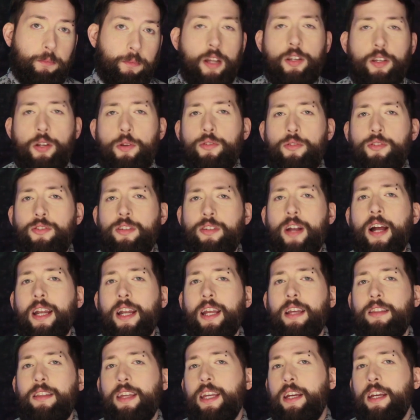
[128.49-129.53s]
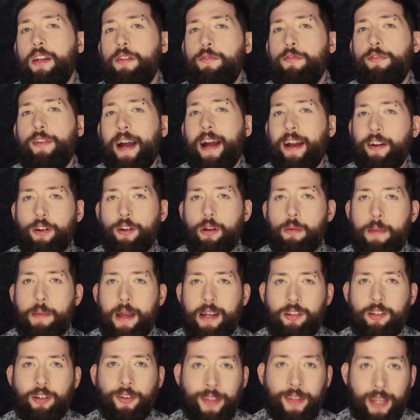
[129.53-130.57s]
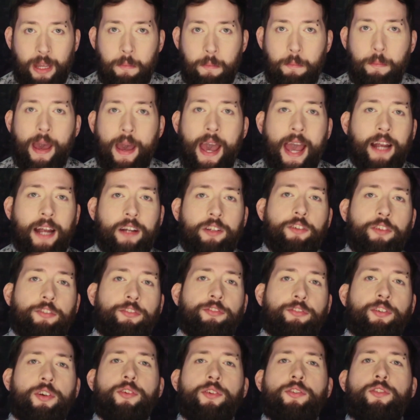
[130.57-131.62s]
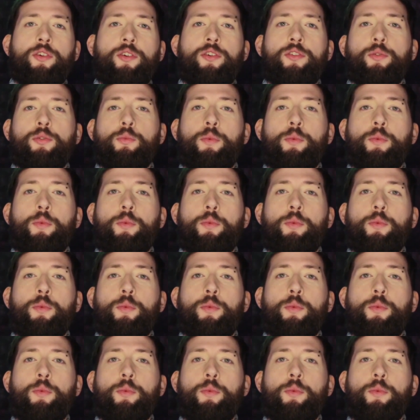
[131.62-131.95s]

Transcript: To study the environmental impact of fursuits,